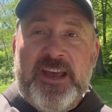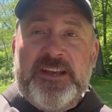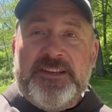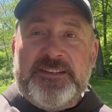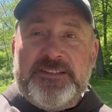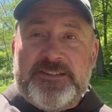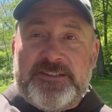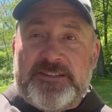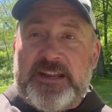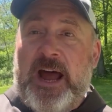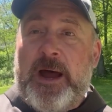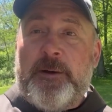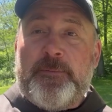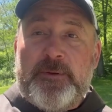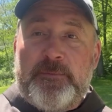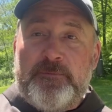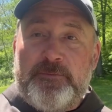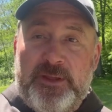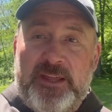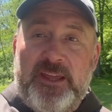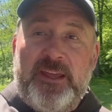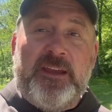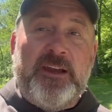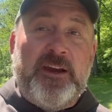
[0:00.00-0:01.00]
stop
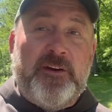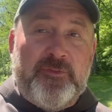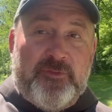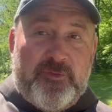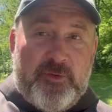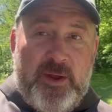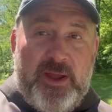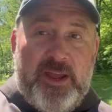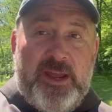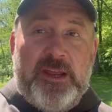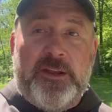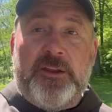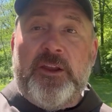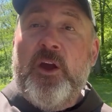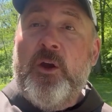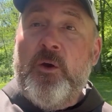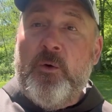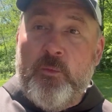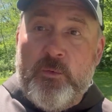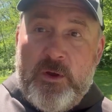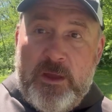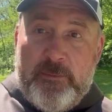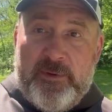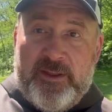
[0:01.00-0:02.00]
being afraid,
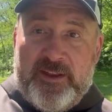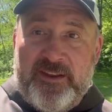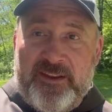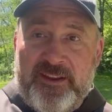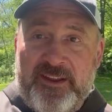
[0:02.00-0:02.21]
women.